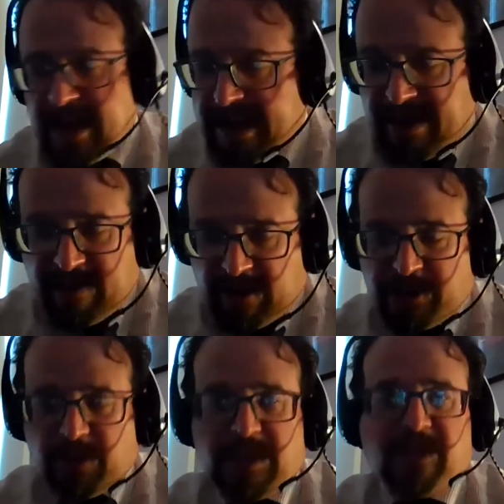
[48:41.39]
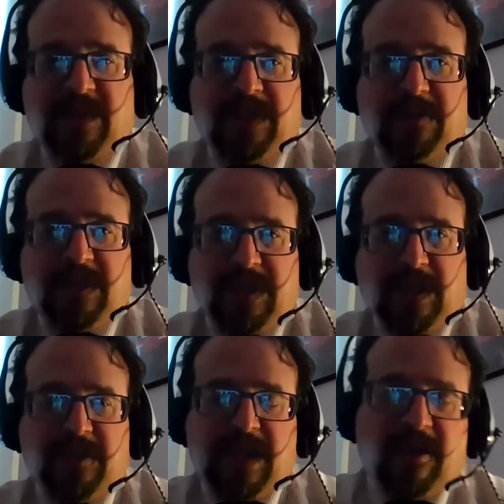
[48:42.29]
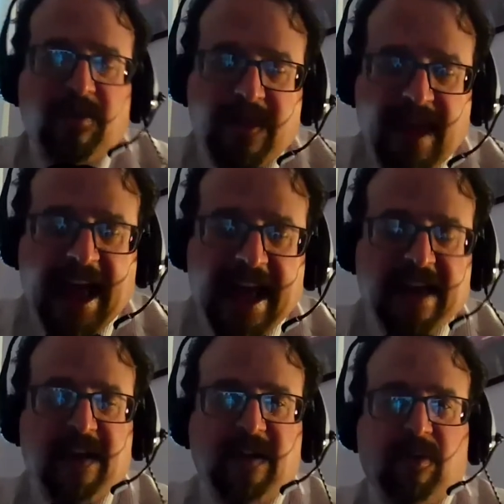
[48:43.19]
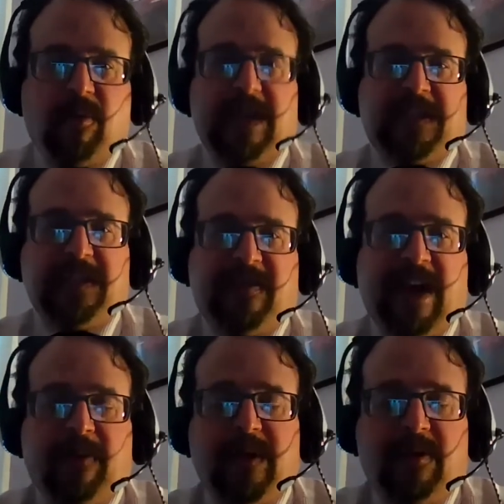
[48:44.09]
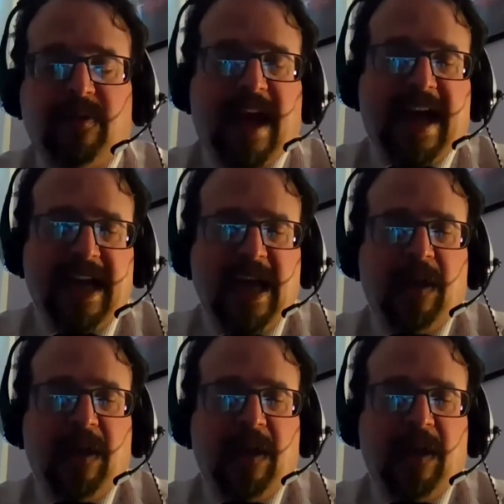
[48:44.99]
Now, there are all sorts of issues associated with that and questions of how we do that,